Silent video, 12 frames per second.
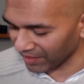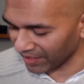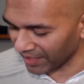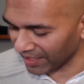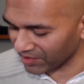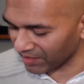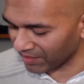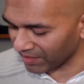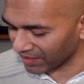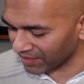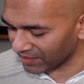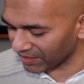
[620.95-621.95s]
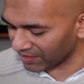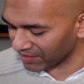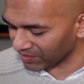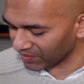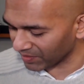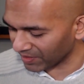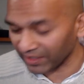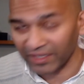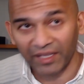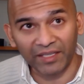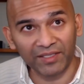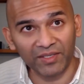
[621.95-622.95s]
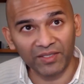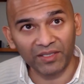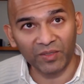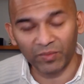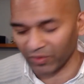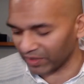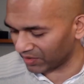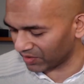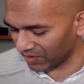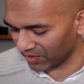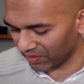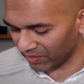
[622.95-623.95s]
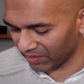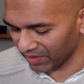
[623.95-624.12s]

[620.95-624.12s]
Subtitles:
I actually think I did this one as a 6.2